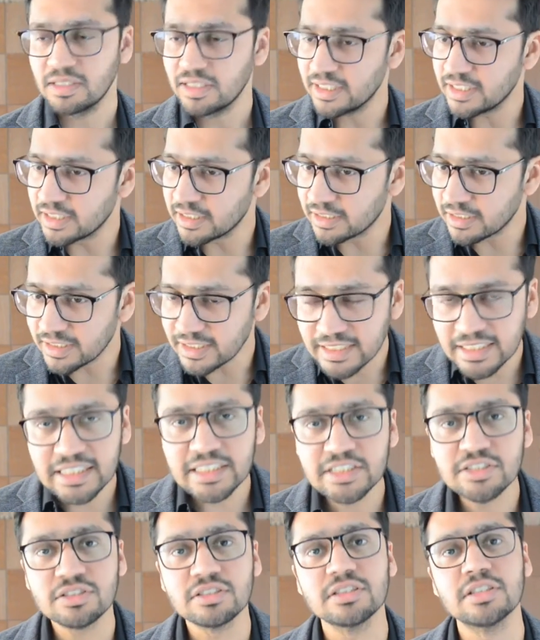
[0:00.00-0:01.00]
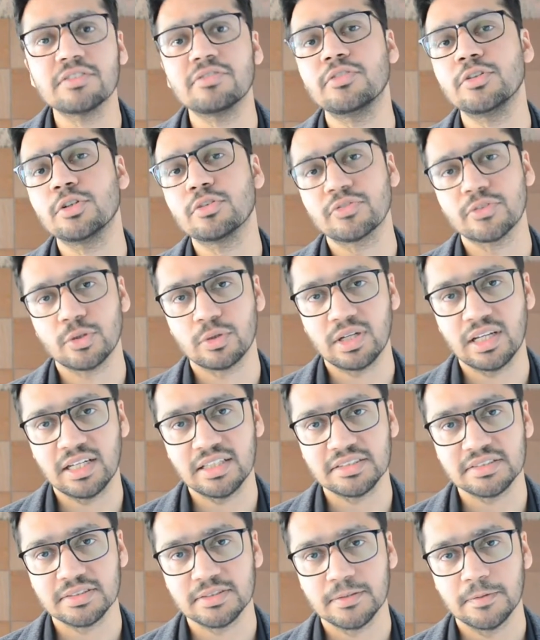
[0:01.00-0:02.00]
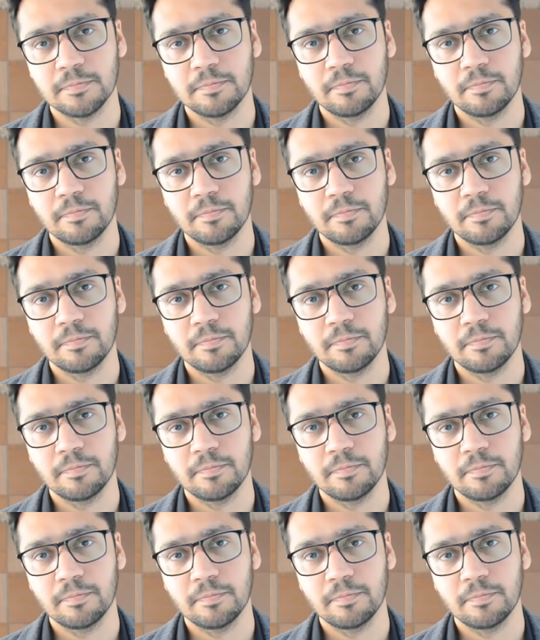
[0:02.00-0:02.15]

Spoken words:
in each and every of your class.